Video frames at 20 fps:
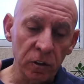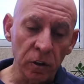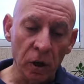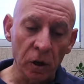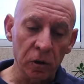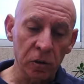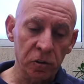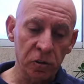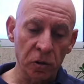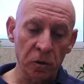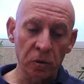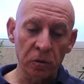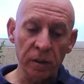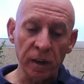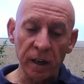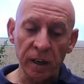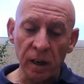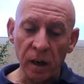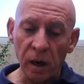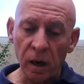knows who
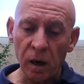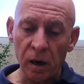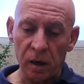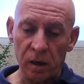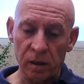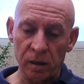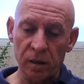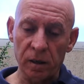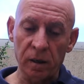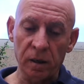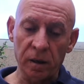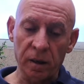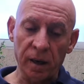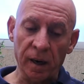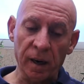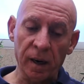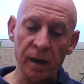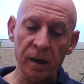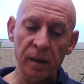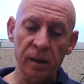they are,
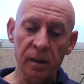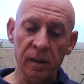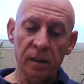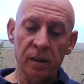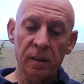okay?